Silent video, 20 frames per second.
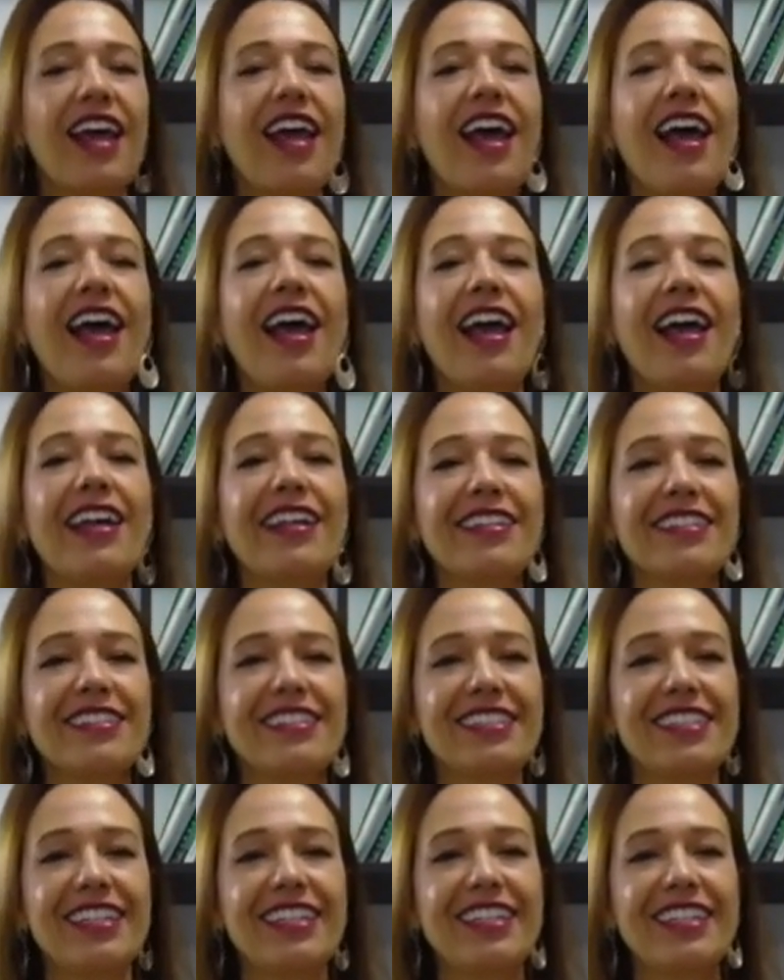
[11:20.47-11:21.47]
and
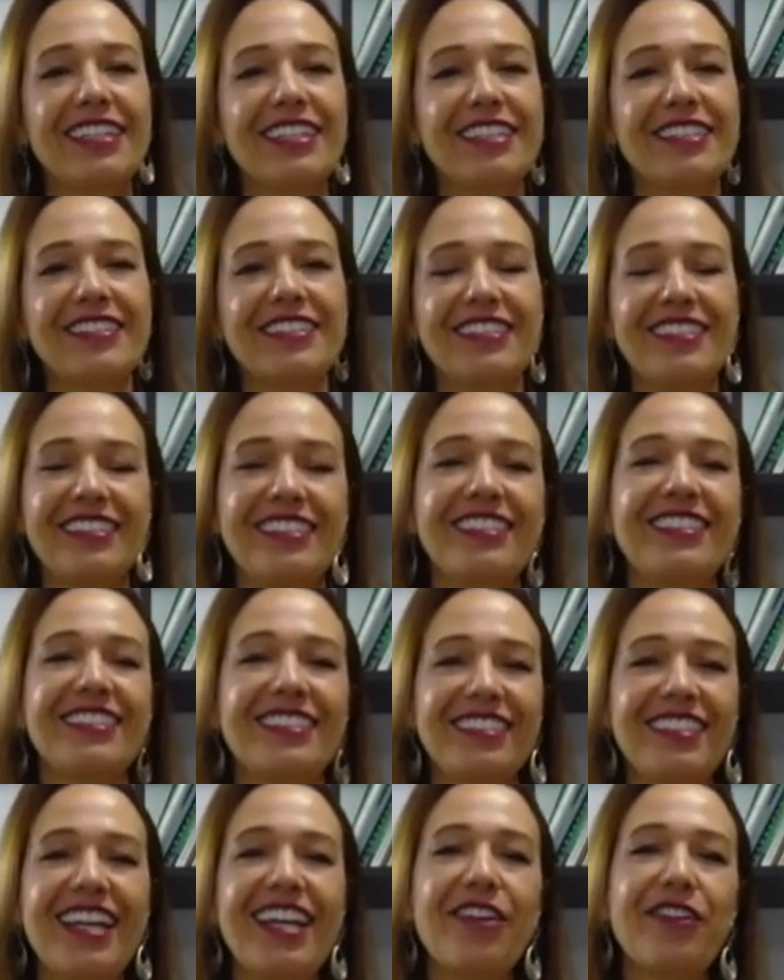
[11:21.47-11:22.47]

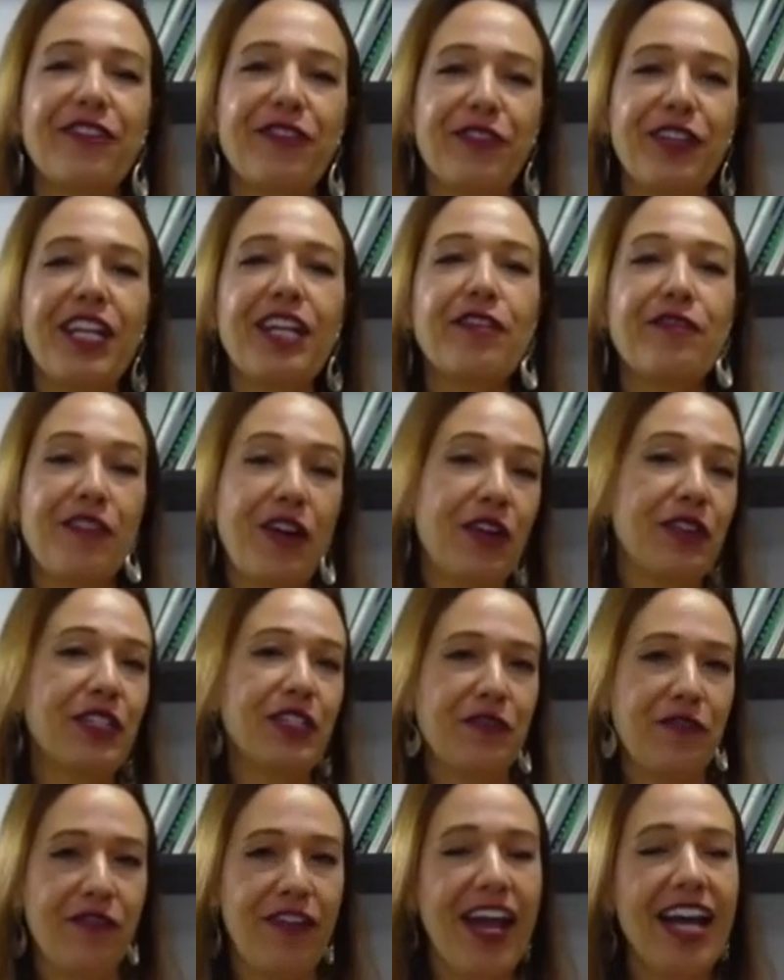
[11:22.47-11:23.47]
they really found it
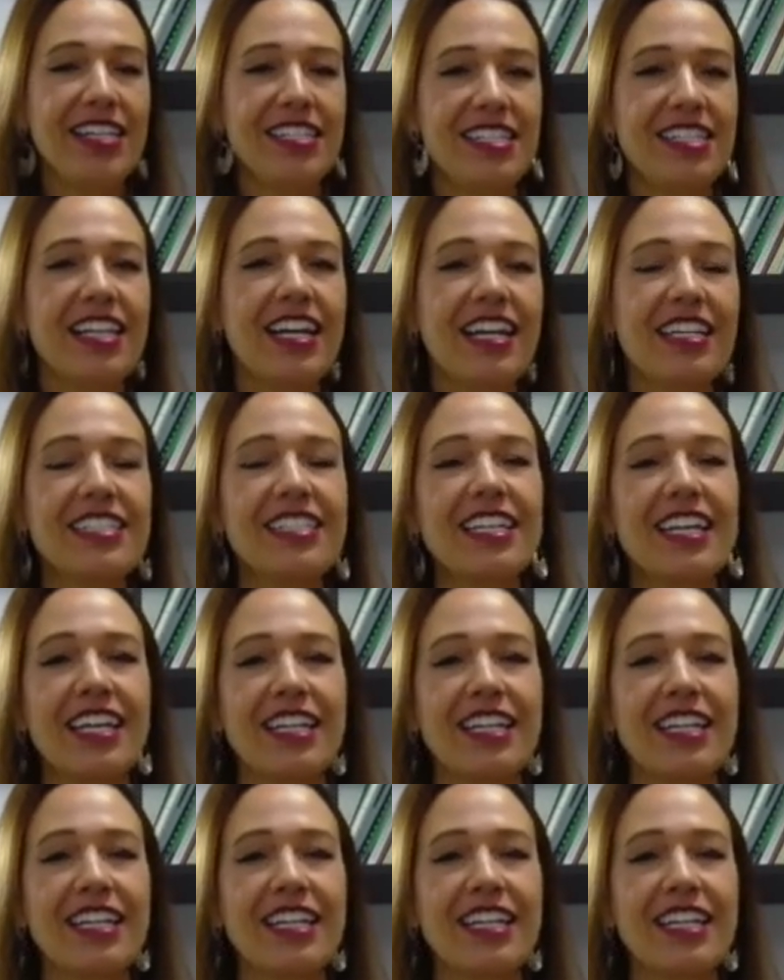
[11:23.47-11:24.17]
fascinating,